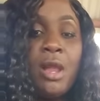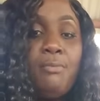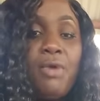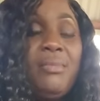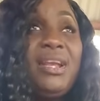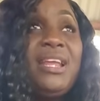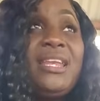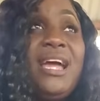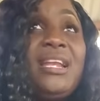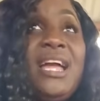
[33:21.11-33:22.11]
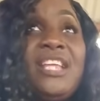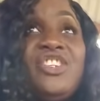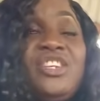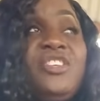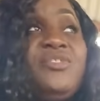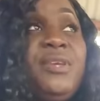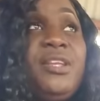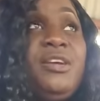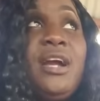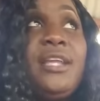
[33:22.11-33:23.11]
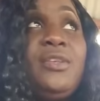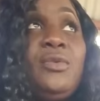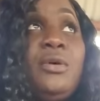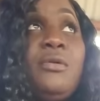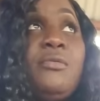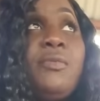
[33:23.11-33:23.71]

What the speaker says: Why am I glad all God changed me, no? God know.